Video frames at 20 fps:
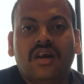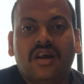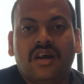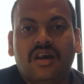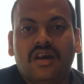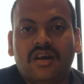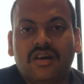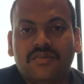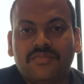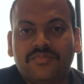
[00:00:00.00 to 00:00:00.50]

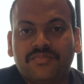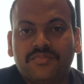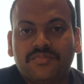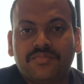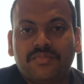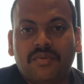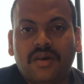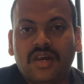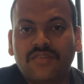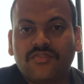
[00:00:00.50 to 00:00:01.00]

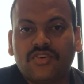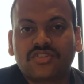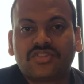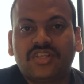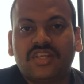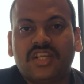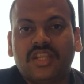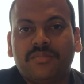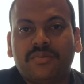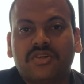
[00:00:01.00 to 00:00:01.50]

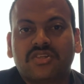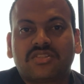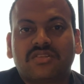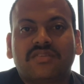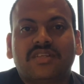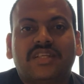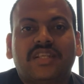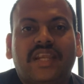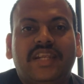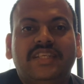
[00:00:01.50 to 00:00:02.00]
Unfortunately, because
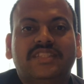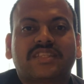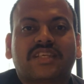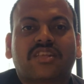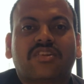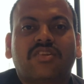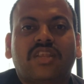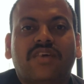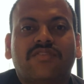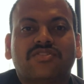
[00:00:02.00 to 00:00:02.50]
of the tight
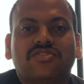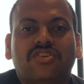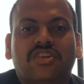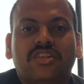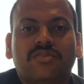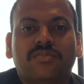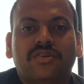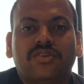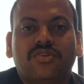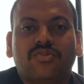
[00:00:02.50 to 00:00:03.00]
schedule, I was
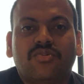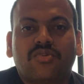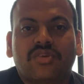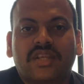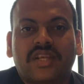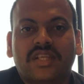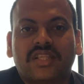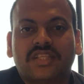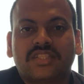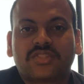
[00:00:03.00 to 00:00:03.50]
not able to
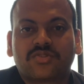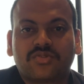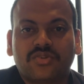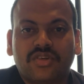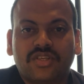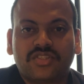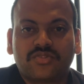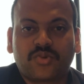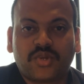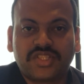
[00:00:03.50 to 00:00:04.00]
look at
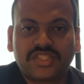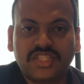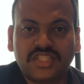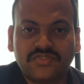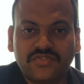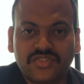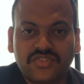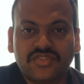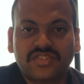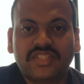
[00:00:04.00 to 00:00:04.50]
the
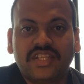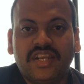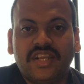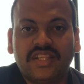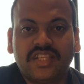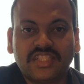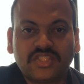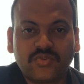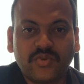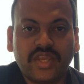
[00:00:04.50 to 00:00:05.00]
questions which were
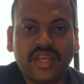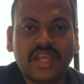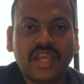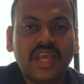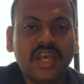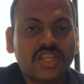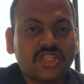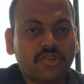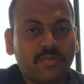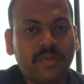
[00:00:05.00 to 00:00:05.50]
sent this
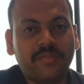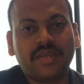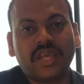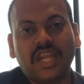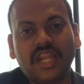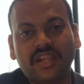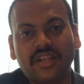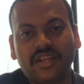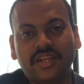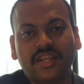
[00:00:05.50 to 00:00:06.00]
week. So maybe
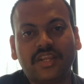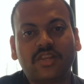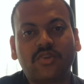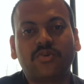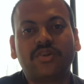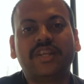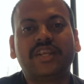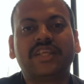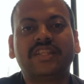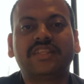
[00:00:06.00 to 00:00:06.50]
I'll
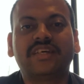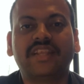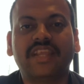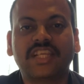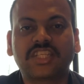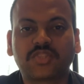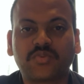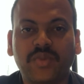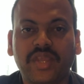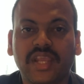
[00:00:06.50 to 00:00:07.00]
include it in the
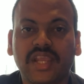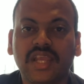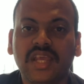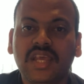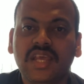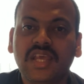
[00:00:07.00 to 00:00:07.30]
next week.